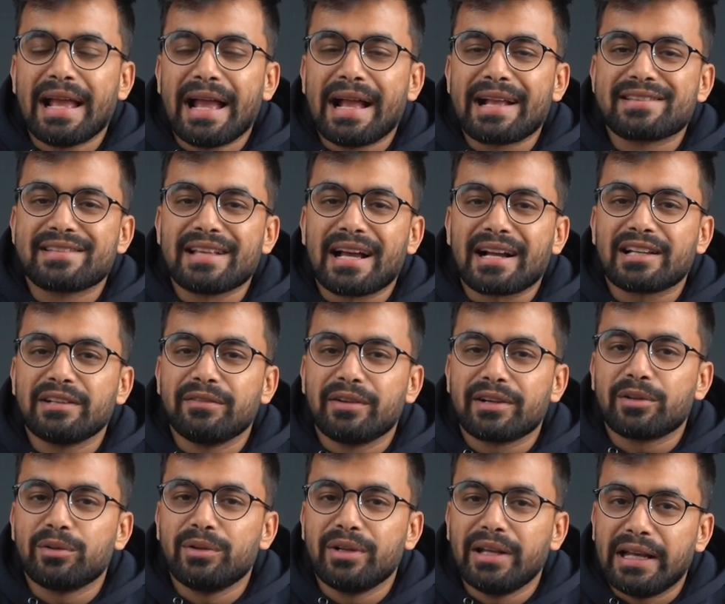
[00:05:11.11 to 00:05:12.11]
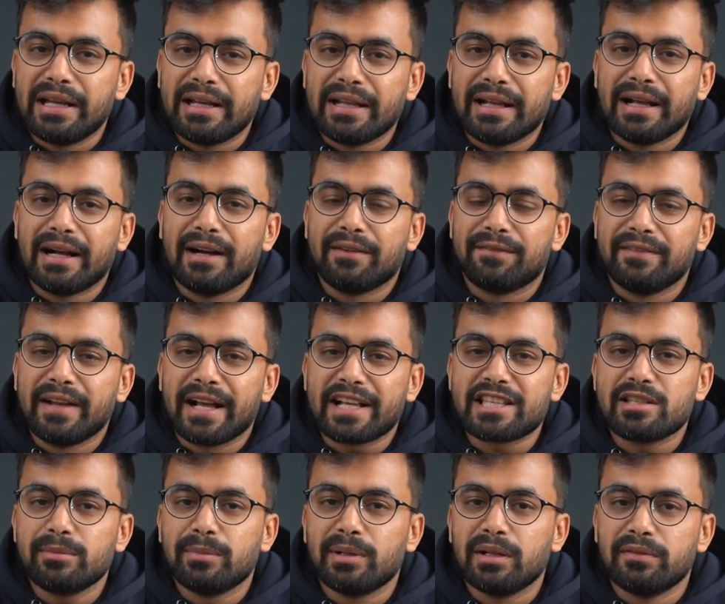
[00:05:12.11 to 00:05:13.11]
exactly what you need, a
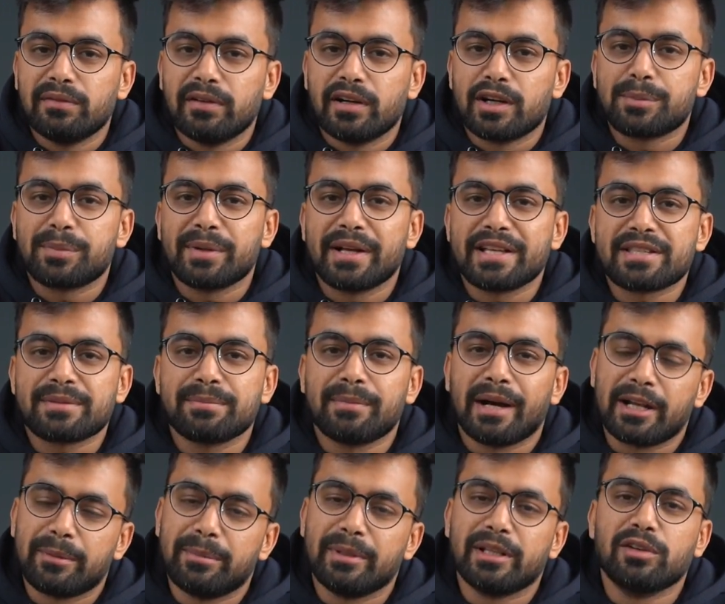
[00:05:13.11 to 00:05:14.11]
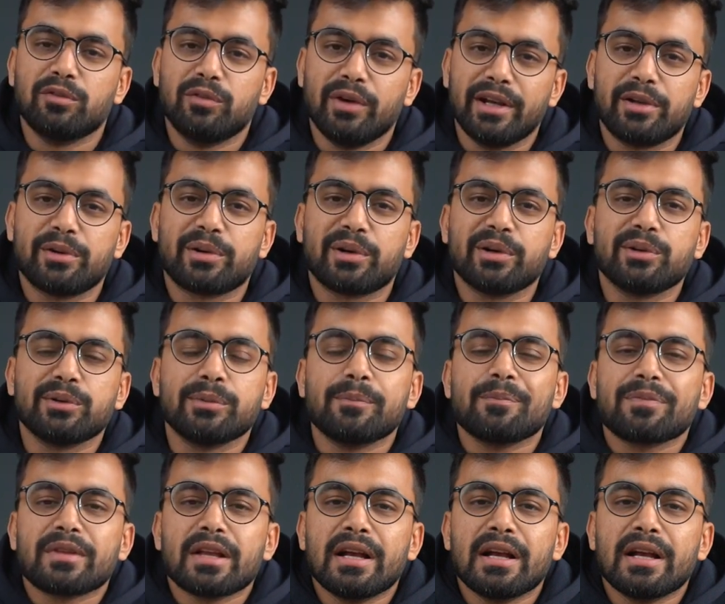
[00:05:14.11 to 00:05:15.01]
flexible WordPress might be the way to go.